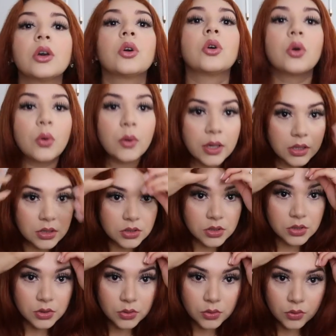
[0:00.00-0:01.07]
going
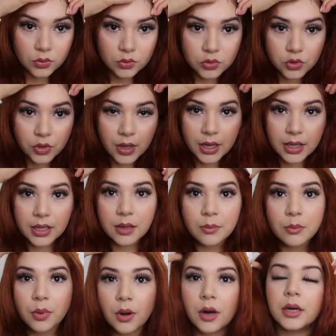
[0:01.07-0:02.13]
to try
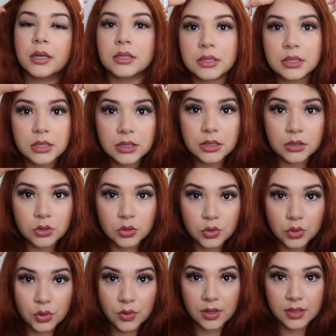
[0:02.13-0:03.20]
and part it
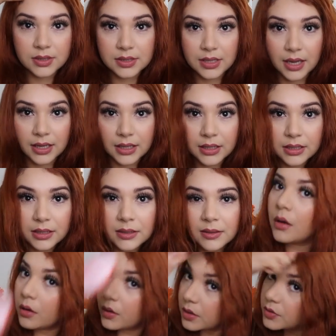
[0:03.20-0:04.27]
to the side.
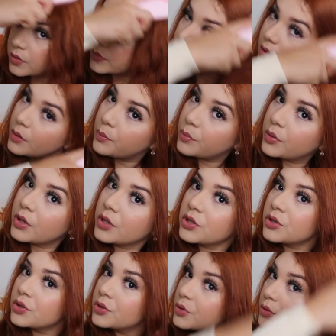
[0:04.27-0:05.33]
Okay, so we're gonna
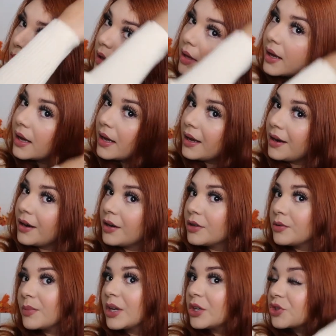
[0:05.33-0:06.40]
brush through the
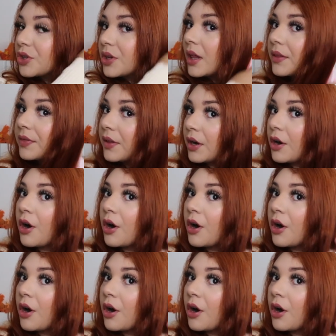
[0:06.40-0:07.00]
hair, make sure that there